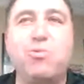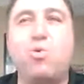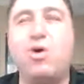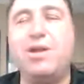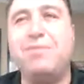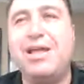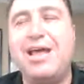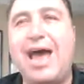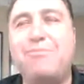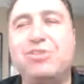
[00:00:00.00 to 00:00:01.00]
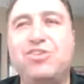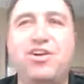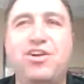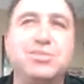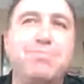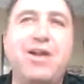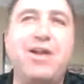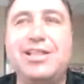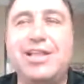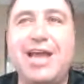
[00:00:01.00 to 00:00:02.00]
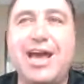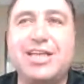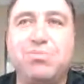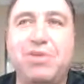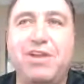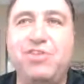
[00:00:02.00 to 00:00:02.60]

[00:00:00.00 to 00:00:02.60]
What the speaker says: and say one atmosphere is better than the next.